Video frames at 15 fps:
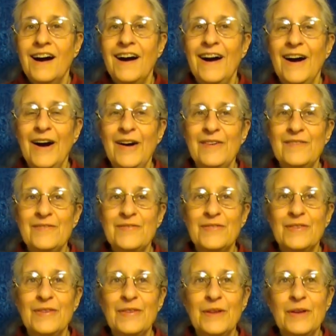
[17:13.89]
Um,
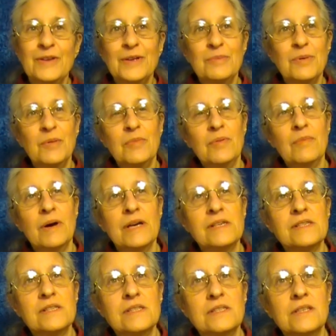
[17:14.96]
the, the bubbe
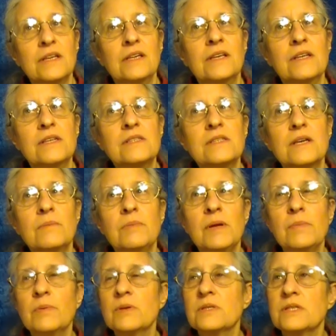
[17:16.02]
meises is that
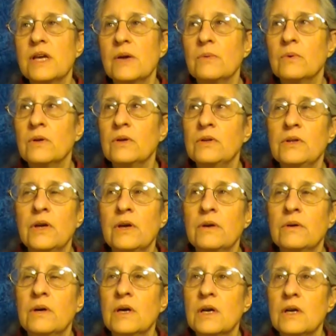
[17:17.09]
people say, well, you
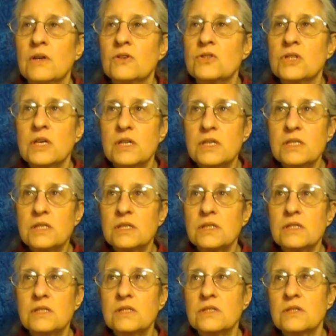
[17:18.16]
know,
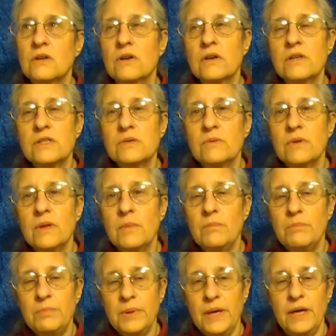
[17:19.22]
Genesis starts with a
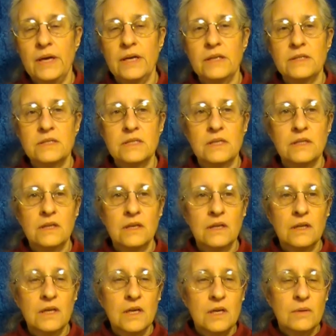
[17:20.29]
bet and
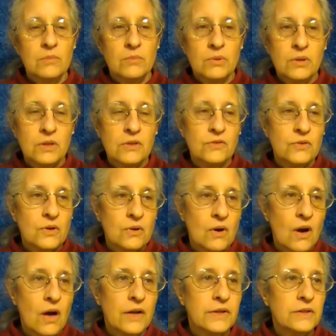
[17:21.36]
a Book of
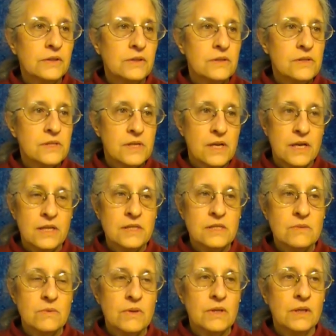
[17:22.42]
Chronicles
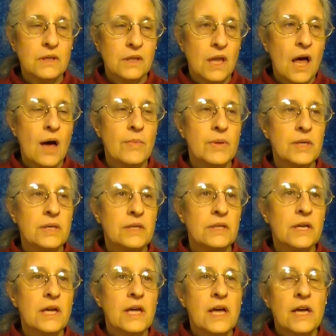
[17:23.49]
ends with a
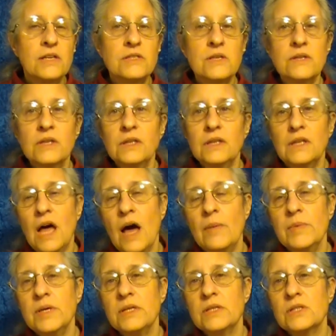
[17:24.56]
Lamed, and so the
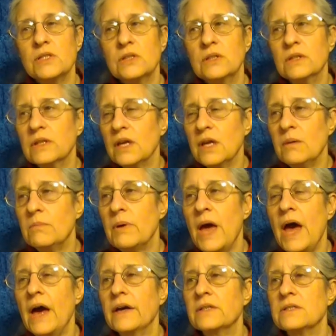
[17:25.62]
Lamed is looking
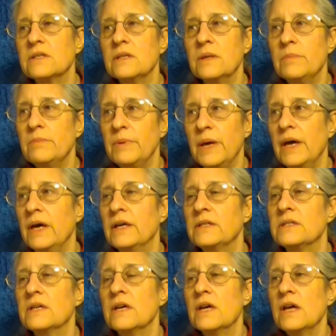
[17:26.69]
back to the
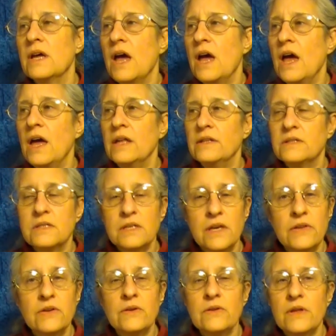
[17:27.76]
Bet, and
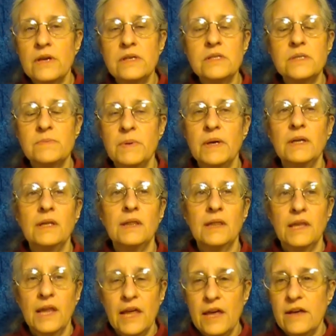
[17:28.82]
together they spell
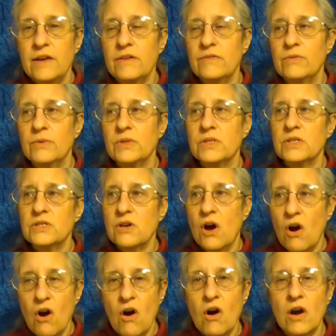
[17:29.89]
Lev, which is
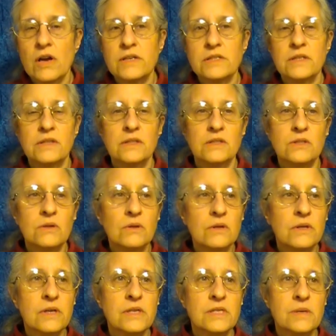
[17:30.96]
heart, and the
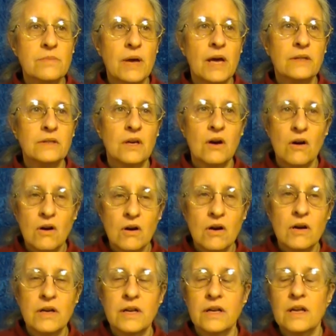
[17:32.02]
Torah is about the
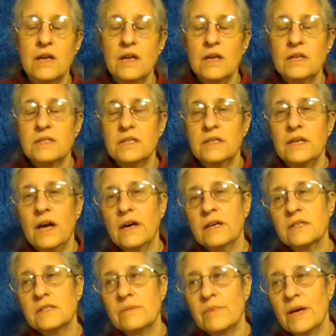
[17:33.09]
heart, and Tanakh
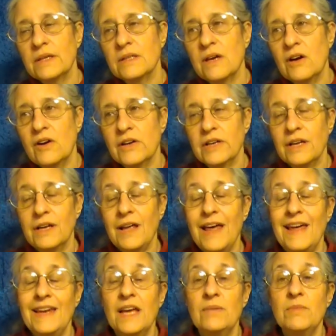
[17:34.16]
is about the heart, and,
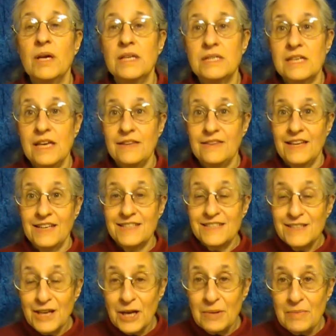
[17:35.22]
and I'm not saying that it's
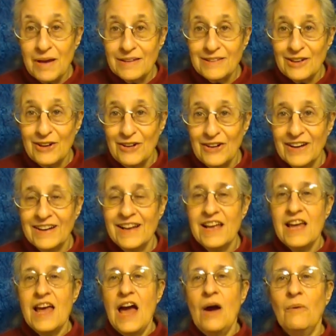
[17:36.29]
not about the heart.
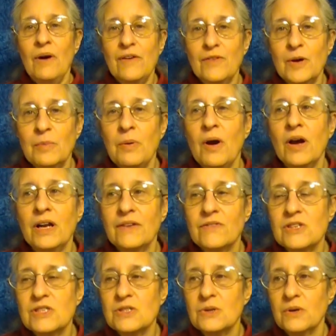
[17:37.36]
However, part of
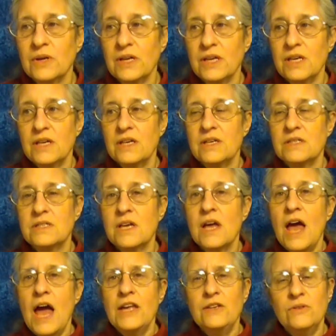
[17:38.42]
the story is,
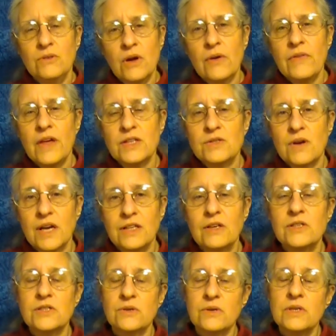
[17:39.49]
and you know that's right
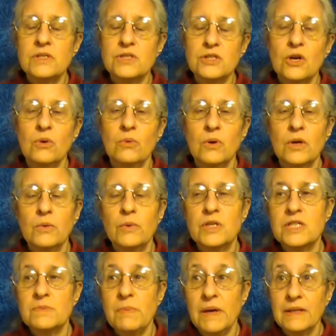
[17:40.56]
because there is no word which
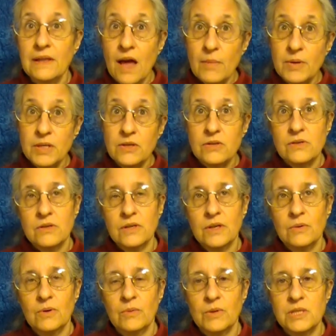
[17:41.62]
is Bet Lamed, there's only
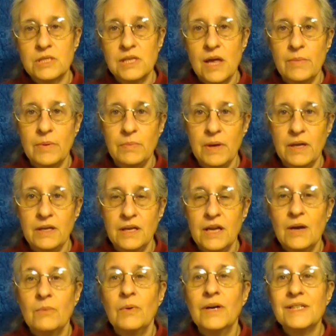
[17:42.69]
a word which is Lamed Bet.
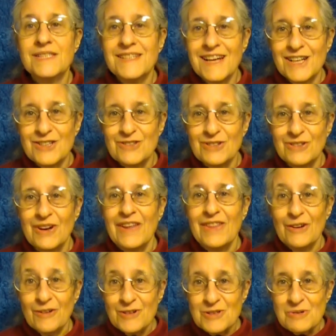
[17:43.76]
Well, it's not true.
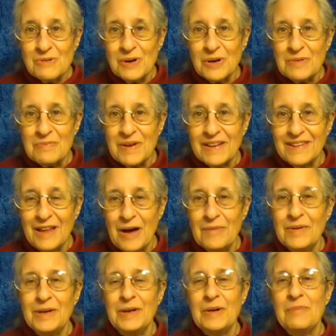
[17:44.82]
There is a word Bet
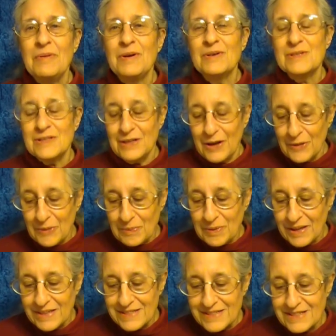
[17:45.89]
Lamed, it appears in other
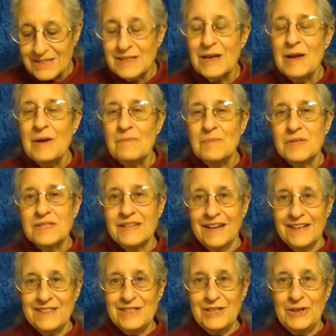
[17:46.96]
places
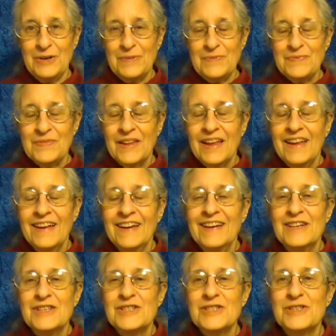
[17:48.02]
besides here.
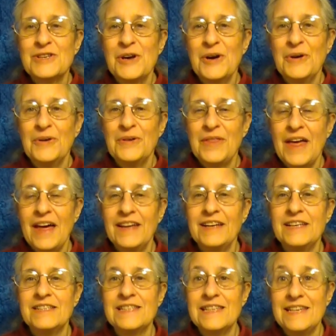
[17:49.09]
So that
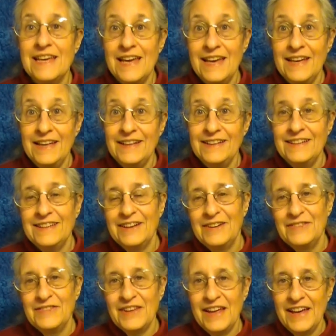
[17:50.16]
is the end
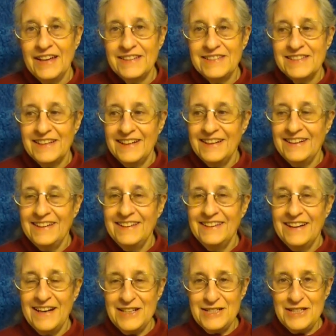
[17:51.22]
of that uh,
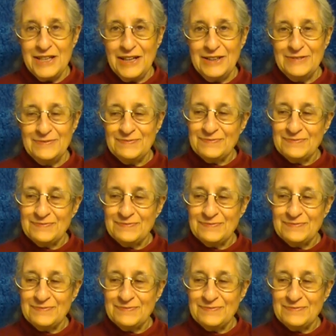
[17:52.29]
idea.